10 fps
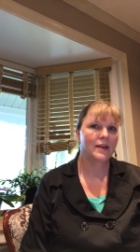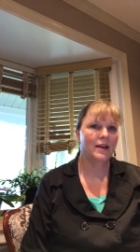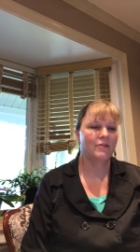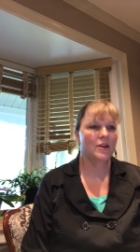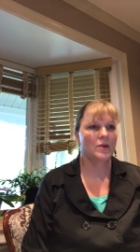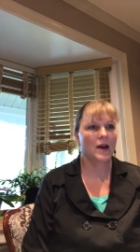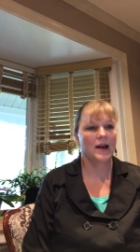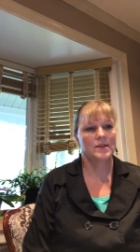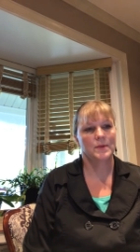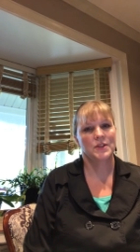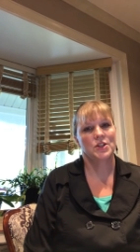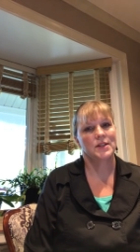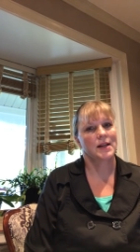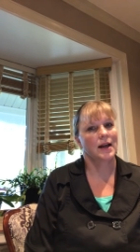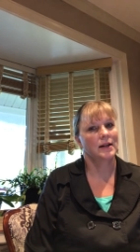If you guys would
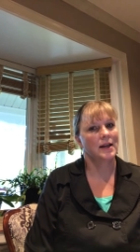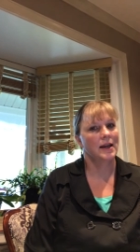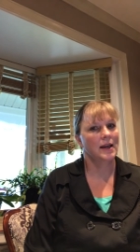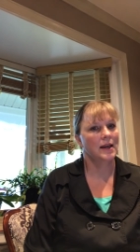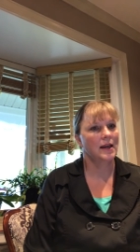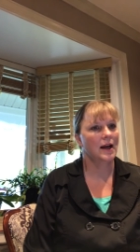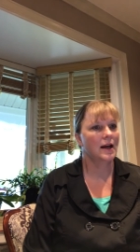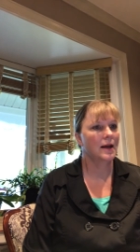just kindly